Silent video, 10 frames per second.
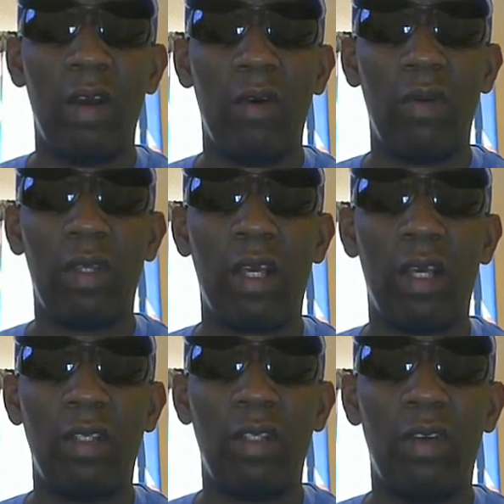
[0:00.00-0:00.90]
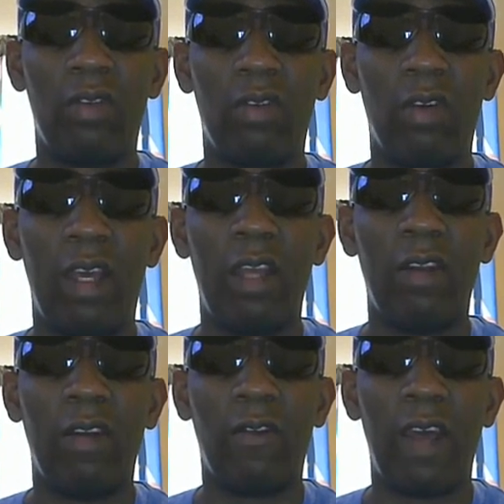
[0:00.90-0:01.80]
with a user
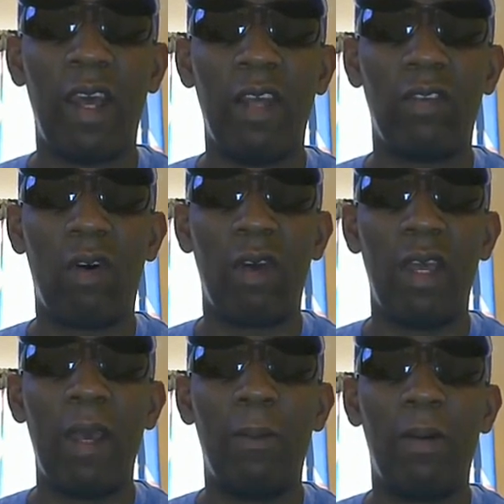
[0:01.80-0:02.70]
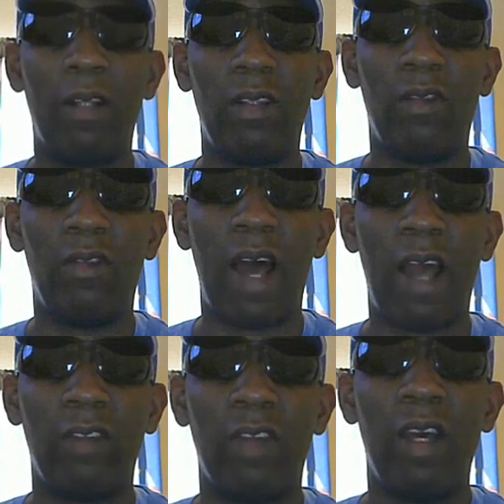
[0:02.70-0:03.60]
interface or input
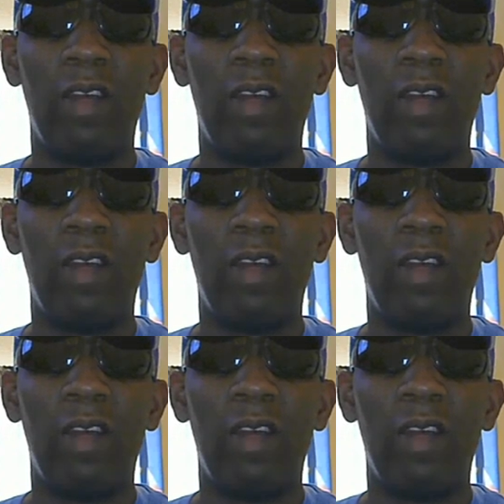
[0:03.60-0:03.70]
device